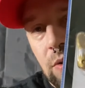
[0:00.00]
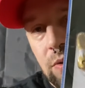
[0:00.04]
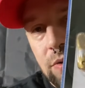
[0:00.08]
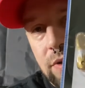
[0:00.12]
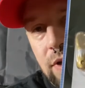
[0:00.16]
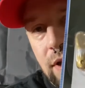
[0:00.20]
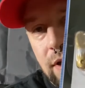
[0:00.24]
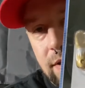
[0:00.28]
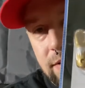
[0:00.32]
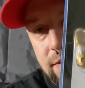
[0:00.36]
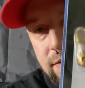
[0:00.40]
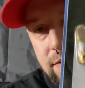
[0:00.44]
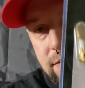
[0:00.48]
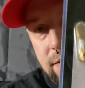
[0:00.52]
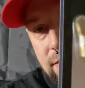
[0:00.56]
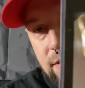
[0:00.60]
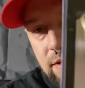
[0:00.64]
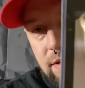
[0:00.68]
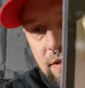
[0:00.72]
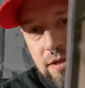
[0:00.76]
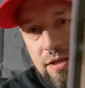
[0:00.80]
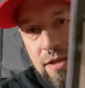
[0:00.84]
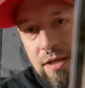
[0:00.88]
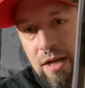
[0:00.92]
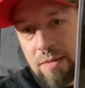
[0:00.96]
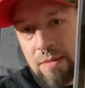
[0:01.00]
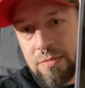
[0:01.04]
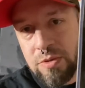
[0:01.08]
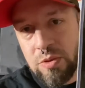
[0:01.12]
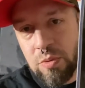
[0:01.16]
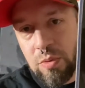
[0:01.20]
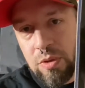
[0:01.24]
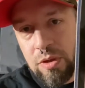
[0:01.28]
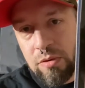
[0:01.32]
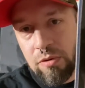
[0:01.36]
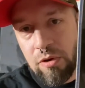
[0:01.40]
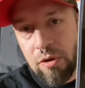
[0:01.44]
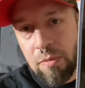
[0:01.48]
Dust. Comes
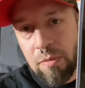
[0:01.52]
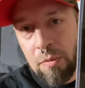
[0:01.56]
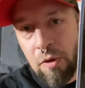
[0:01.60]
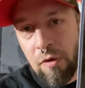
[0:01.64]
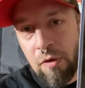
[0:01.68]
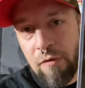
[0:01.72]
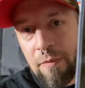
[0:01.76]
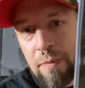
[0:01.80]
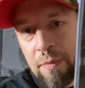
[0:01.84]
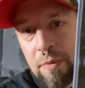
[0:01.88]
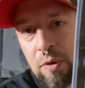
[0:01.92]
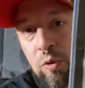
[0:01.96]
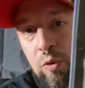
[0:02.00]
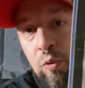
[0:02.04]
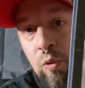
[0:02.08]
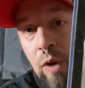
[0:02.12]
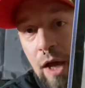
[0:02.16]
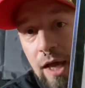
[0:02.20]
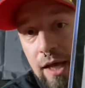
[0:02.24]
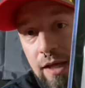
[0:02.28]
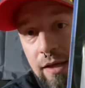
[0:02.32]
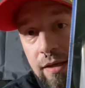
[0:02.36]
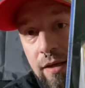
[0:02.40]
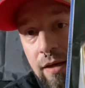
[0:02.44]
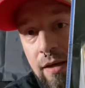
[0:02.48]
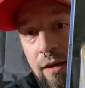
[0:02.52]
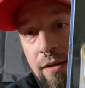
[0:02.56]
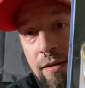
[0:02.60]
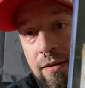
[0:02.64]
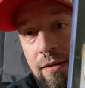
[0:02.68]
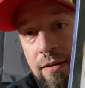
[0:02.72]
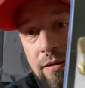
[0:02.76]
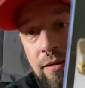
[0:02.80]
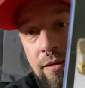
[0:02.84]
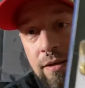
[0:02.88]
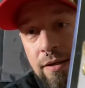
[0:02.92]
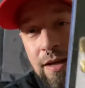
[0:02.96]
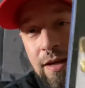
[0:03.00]
with a removable wig.
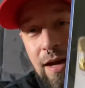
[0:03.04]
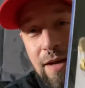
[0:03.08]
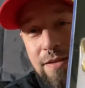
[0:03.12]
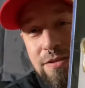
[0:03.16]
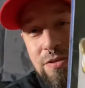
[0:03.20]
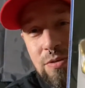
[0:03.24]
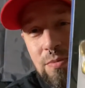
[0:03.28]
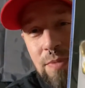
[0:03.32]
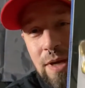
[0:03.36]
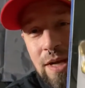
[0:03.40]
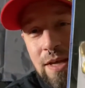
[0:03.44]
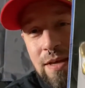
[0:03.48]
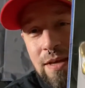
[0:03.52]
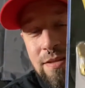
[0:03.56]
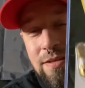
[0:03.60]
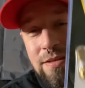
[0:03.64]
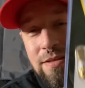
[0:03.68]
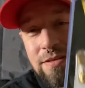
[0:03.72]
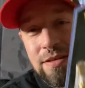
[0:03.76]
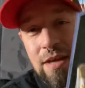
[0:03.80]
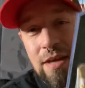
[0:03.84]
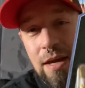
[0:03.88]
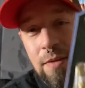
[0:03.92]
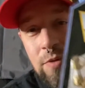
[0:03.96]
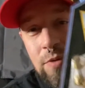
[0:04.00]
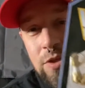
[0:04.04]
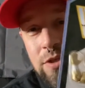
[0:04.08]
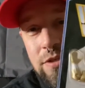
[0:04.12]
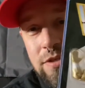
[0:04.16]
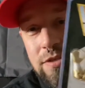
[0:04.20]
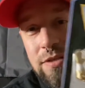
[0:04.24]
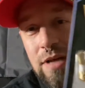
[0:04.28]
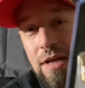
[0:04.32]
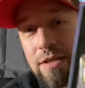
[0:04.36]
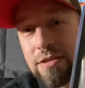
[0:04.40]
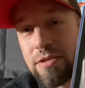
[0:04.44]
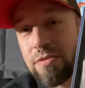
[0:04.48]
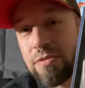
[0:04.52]
Not too many of these came with
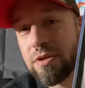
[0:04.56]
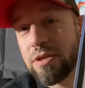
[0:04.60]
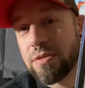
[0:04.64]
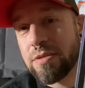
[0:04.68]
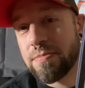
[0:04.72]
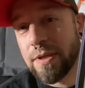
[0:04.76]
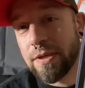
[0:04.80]
accessories, but